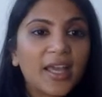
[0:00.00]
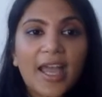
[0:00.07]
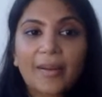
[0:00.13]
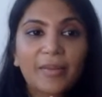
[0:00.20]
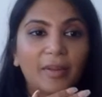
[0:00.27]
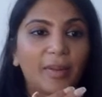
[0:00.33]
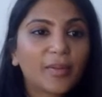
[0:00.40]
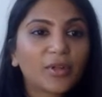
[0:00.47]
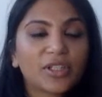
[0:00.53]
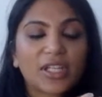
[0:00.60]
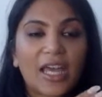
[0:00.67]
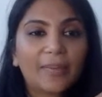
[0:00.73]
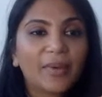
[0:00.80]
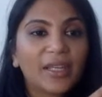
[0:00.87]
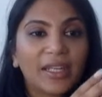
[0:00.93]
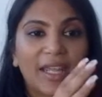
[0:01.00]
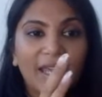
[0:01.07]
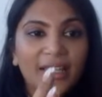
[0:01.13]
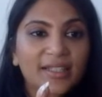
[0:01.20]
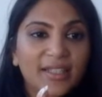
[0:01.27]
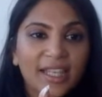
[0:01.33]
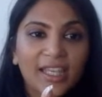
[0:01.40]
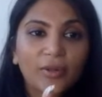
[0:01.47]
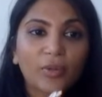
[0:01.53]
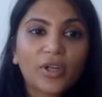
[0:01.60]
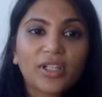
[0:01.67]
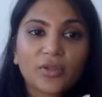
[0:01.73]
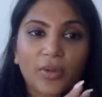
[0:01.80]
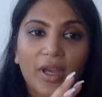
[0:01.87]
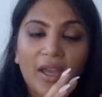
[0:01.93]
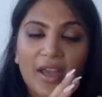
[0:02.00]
people are typing in X keywords?